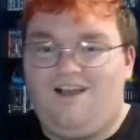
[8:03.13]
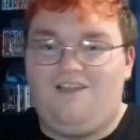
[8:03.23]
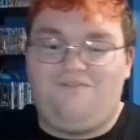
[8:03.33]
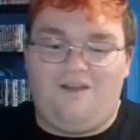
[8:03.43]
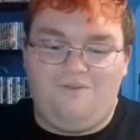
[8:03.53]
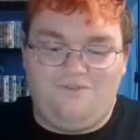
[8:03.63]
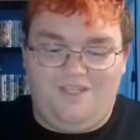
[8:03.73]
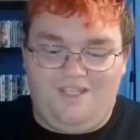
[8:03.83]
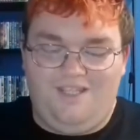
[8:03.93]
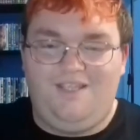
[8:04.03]
I found
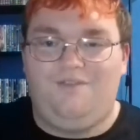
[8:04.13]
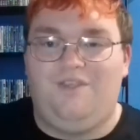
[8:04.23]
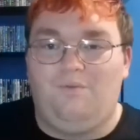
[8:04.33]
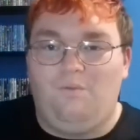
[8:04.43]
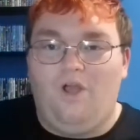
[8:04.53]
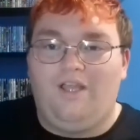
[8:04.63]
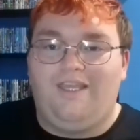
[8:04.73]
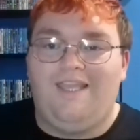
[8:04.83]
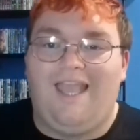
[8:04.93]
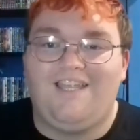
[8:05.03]
the
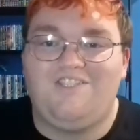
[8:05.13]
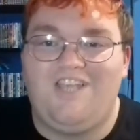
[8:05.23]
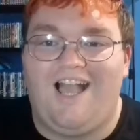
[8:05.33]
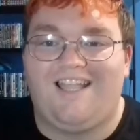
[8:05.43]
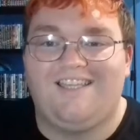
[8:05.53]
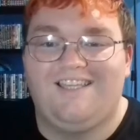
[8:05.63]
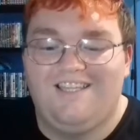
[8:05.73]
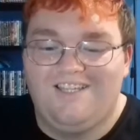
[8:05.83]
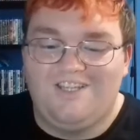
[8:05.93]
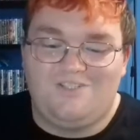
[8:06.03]
working head jack.
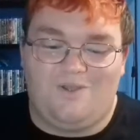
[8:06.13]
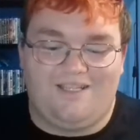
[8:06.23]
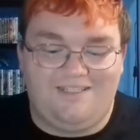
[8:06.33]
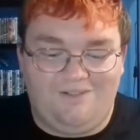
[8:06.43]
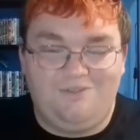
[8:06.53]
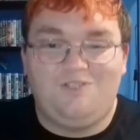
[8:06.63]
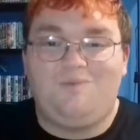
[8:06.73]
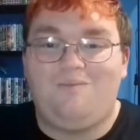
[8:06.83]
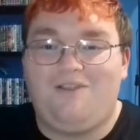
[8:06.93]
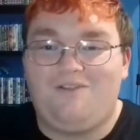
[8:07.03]
So I can now use
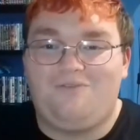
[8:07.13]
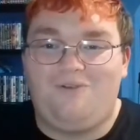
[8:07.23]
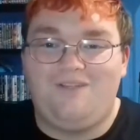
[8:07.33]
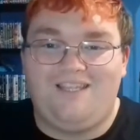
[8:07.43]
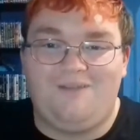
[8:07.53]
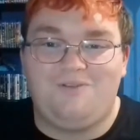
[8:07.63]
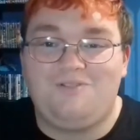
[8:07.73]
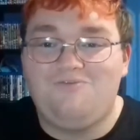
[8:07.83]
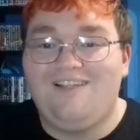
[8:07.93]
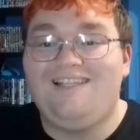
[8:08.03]
my microphone again, which
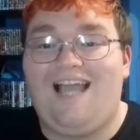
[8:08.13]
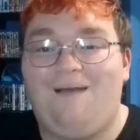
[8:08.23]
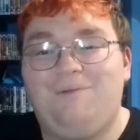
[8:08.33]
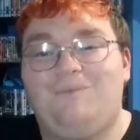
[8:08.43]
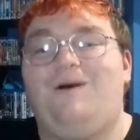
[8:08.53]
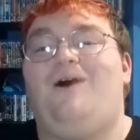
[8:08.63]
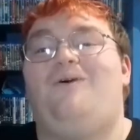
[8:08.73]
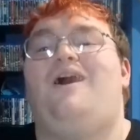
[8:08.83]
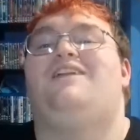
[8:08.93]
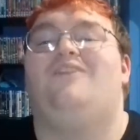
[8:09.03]
I'm really happy
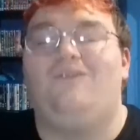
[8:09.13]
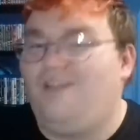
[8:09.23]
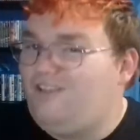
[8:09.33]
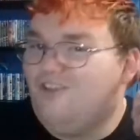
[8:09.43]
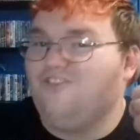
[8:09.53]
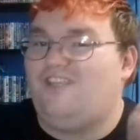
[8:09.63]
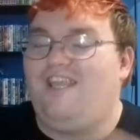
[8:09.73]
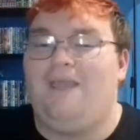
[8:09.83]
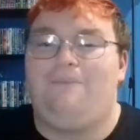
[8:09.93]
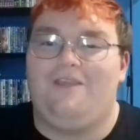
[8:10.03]
about. I don't like using the
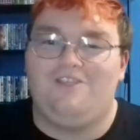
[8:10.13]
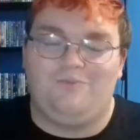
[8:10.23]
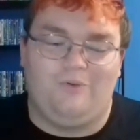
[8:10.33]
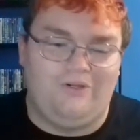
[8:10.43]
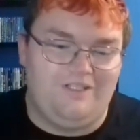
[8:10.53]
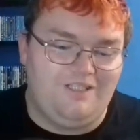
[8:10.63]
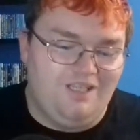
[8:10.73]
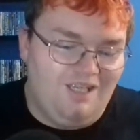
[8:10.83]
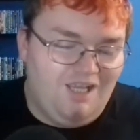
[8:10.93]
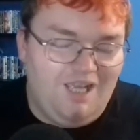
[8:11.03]
earpiece one.
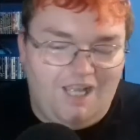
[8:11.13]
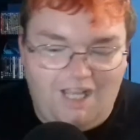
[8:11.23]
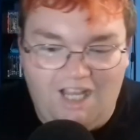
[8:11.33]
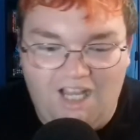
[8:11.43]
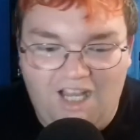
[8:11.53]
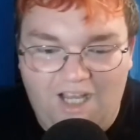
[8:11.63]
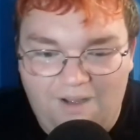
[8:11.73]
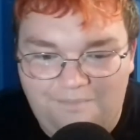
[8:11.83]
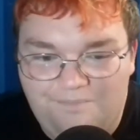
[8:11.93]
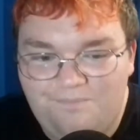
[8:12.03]

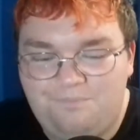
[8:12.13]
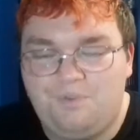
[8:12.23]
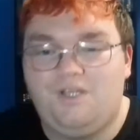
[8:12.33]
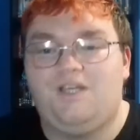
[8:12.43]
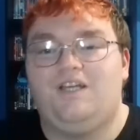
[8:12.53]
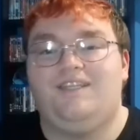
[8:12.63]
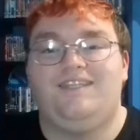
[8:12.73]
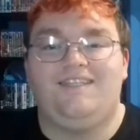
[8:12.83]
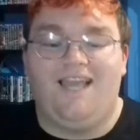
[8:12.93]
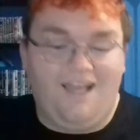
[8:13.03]
But
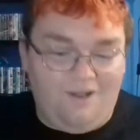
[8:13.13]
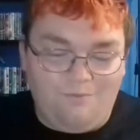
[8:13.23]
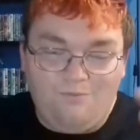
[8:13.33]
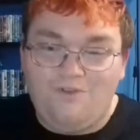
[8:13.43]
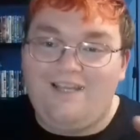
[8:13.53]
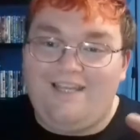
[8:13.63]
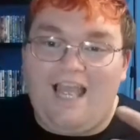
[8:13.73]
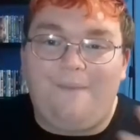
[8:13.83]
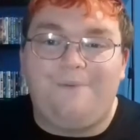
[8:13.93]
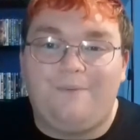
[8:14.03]
yeah, I'm really
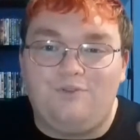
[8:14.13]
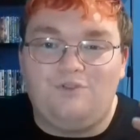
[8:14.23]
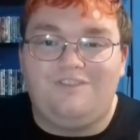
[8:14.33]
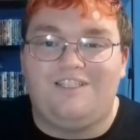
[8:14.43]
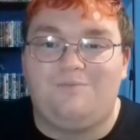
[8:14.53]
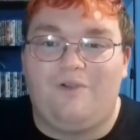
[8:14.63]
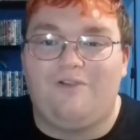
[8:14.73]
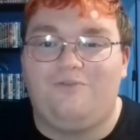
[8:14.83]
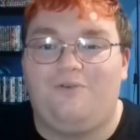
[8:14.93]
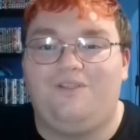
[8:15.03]
happy about using this
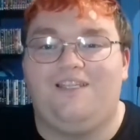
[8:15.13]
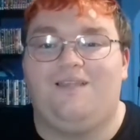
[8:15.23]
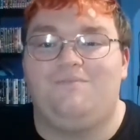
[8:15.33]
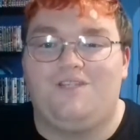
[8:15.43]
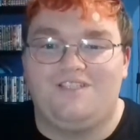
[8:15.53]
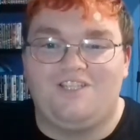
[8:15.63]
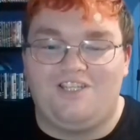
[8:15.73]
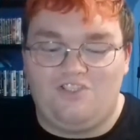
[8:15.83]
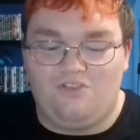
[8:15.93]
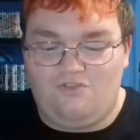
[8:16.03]
microphone again because
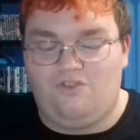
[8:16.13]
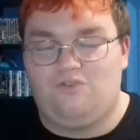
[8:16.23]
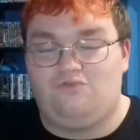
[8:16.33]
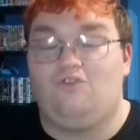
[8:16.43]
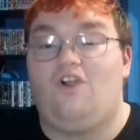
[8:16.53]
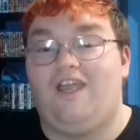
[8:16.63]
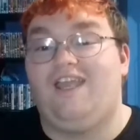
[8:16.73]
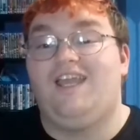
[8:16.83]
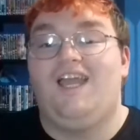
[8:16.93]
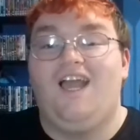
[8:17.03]
it just feels
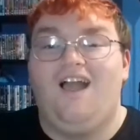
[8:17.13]
right.